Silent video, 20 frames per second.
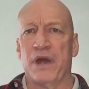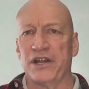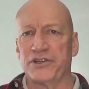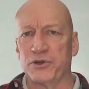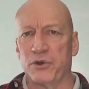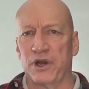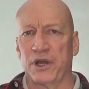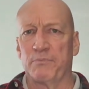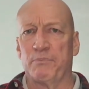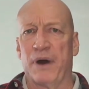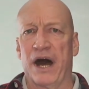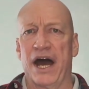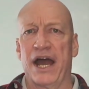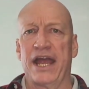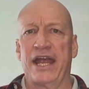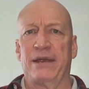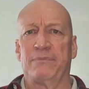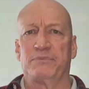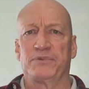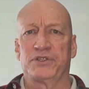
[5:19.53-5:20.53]
measuring
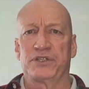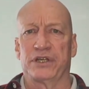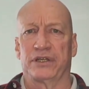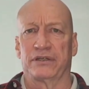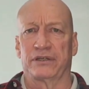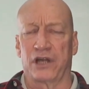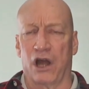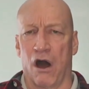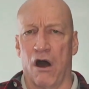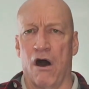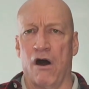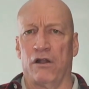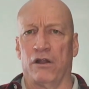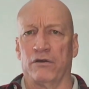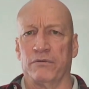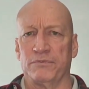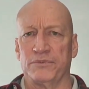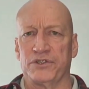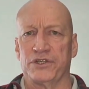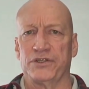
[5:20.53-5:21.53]
pipes and
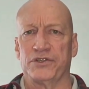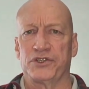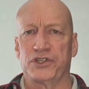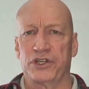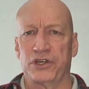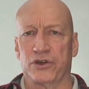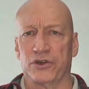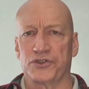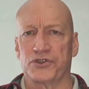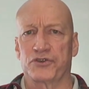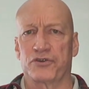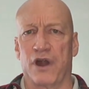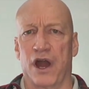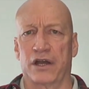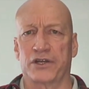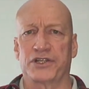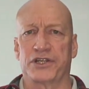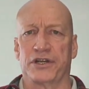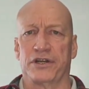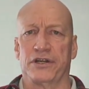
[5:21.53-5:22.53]
columns and steel
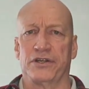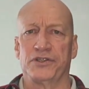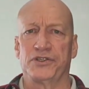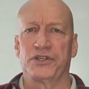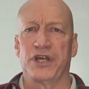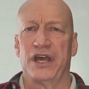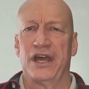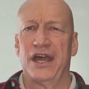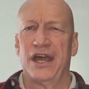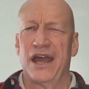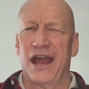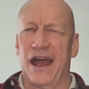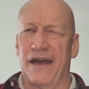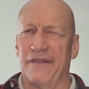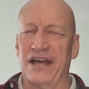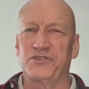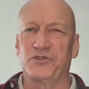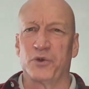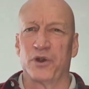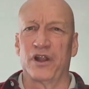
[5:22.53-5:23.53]
structures.
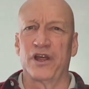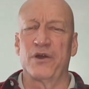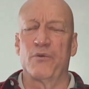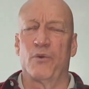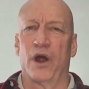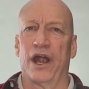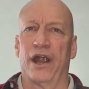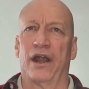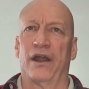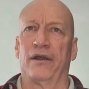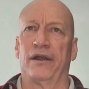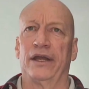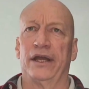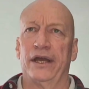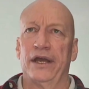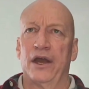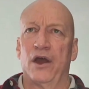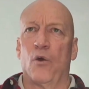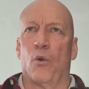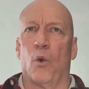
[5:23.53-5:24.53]
And that's really where,
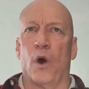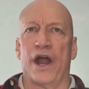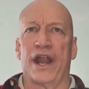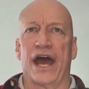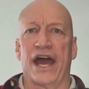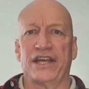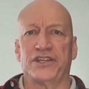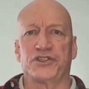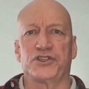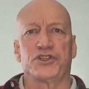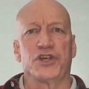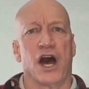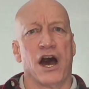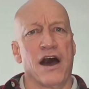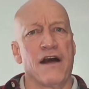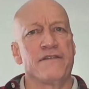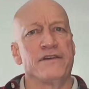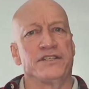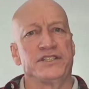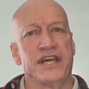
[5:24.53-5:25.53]
when I
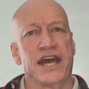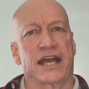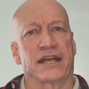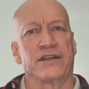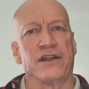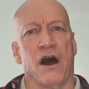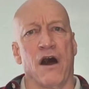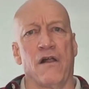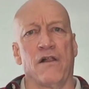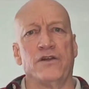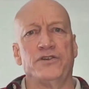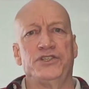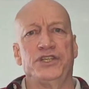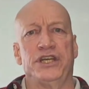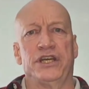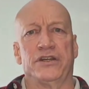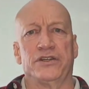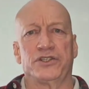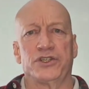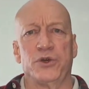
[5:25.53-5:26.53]
saw the
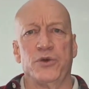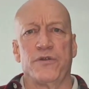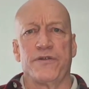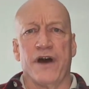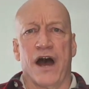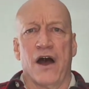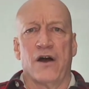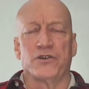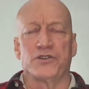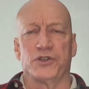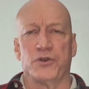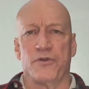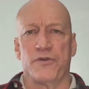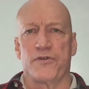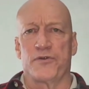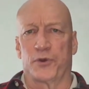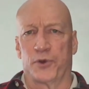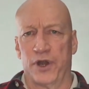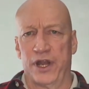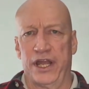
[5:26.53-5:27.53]
technology in
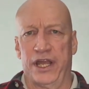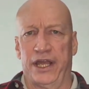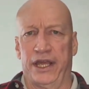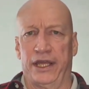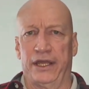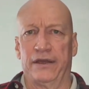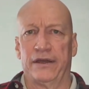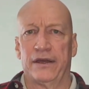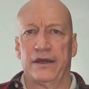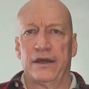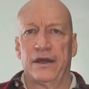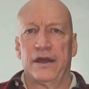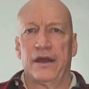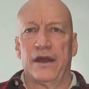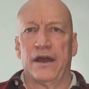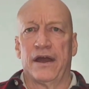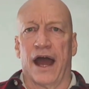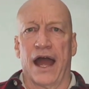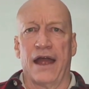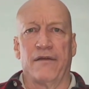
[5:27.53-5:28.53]
2003,
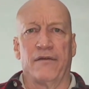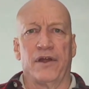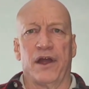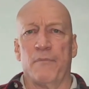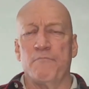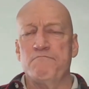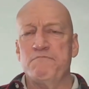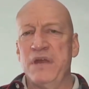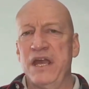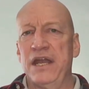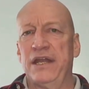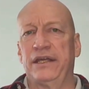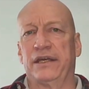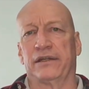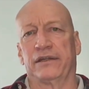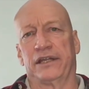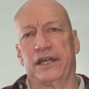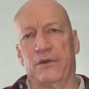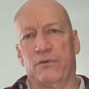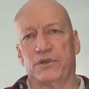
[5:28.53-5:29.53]
I
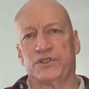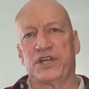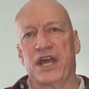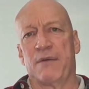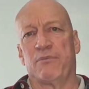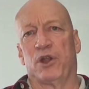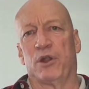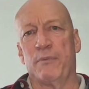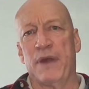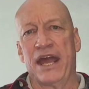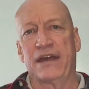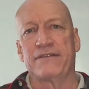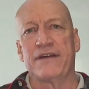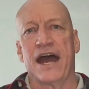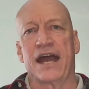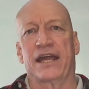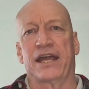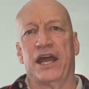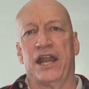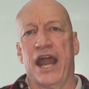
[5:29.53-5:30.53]
immediately was able to
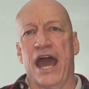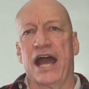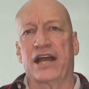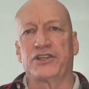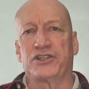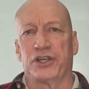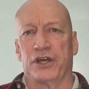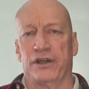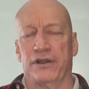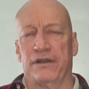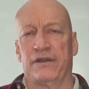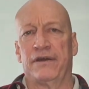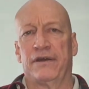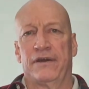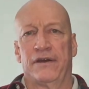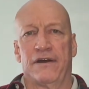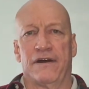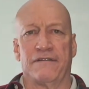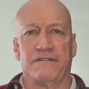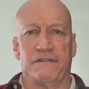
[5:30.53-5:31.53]
make that connection
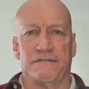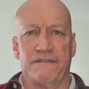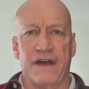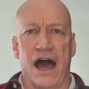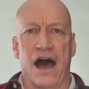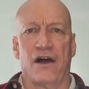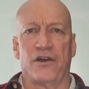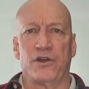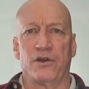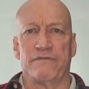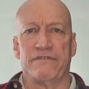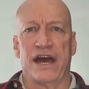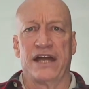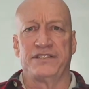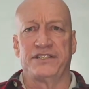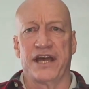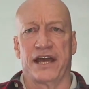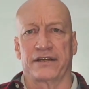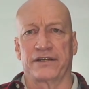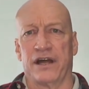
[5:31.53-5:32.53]
of the value of
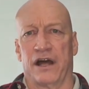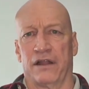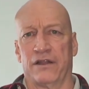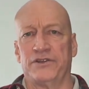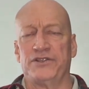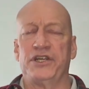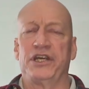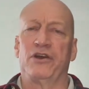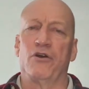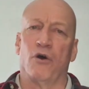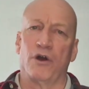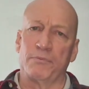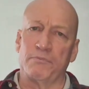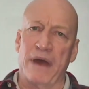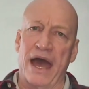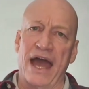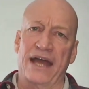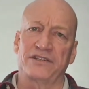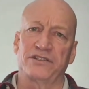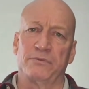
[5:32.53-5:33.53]
that technology
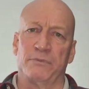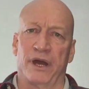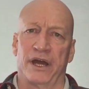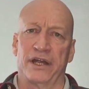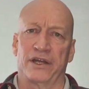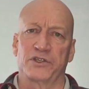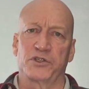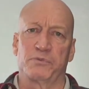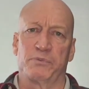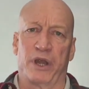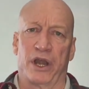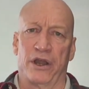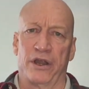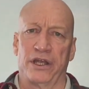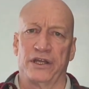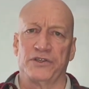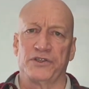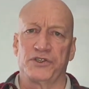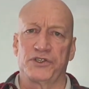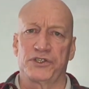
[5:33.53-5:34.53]
going back to my
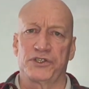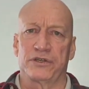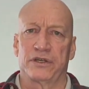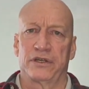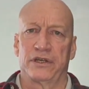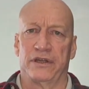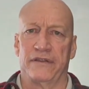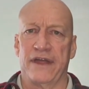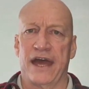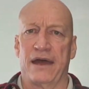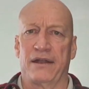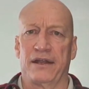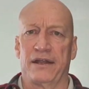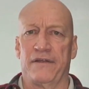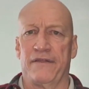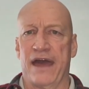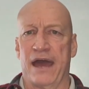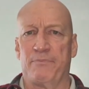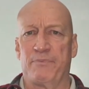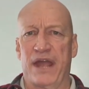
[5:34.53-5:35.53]
experience in
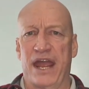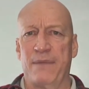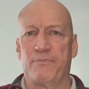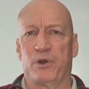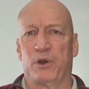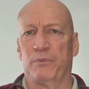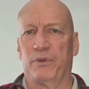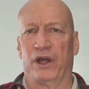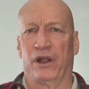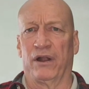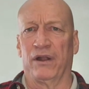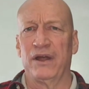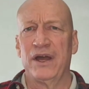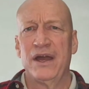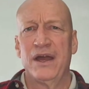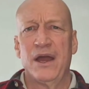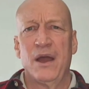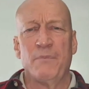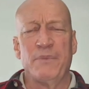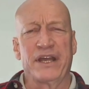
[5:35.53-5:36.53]
that paper
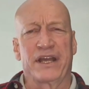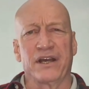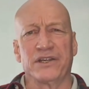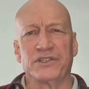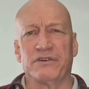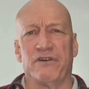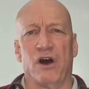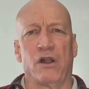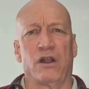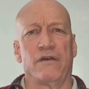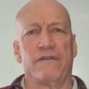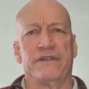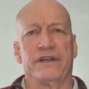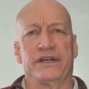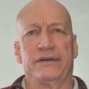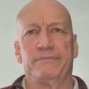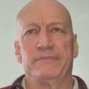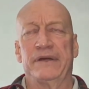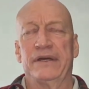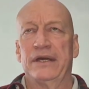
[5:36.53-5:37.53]
mill, because of all of
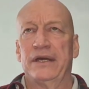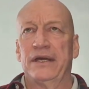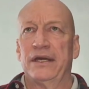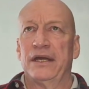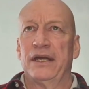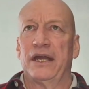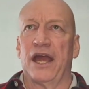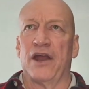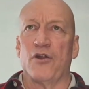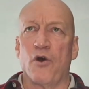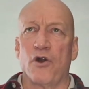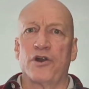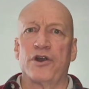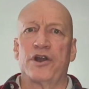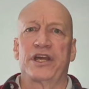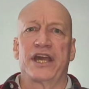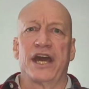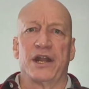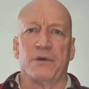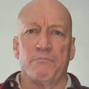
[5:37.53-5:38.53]
the, in
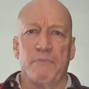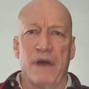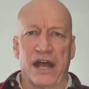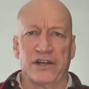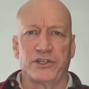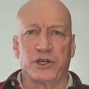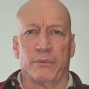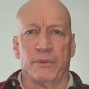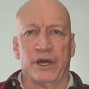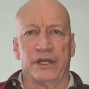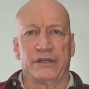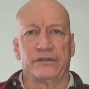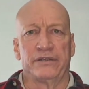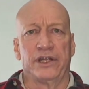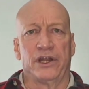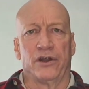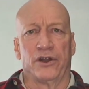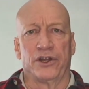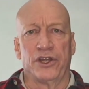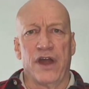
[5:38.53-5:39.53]
order to get a measurement,
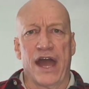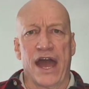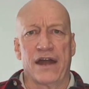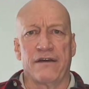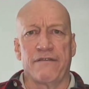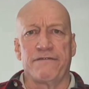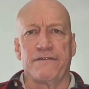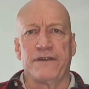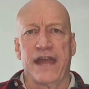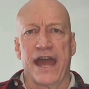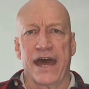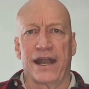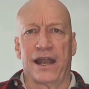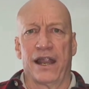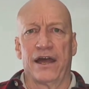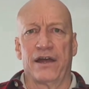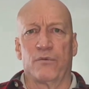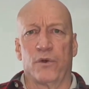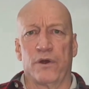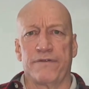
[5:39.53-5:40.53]
you had a
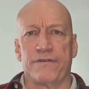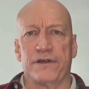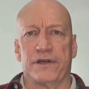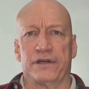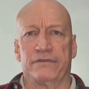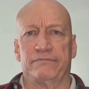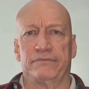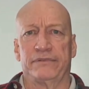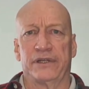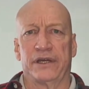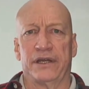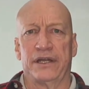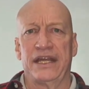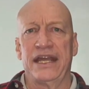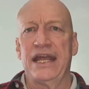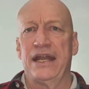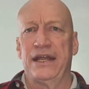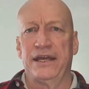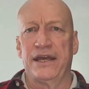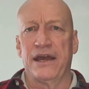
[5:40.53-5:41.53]
theodolite with an
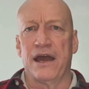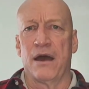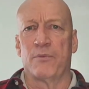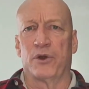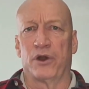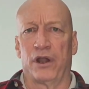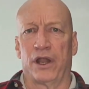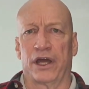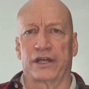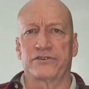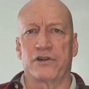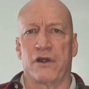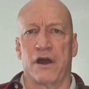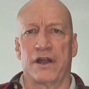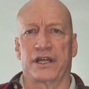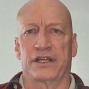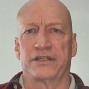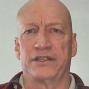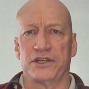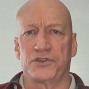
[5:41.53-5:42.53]
EDM or
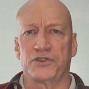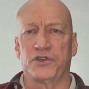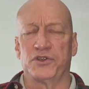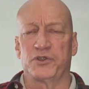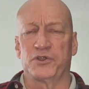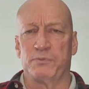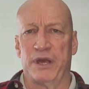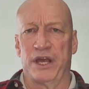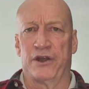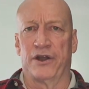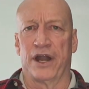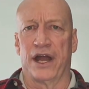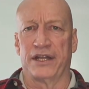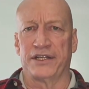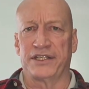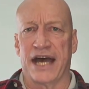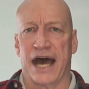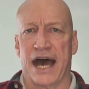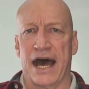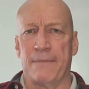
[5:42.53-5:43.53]
electronic distance meter
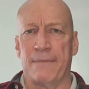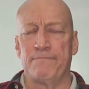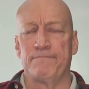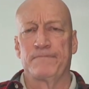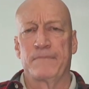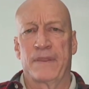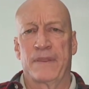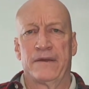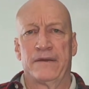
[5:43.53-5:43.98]
on top,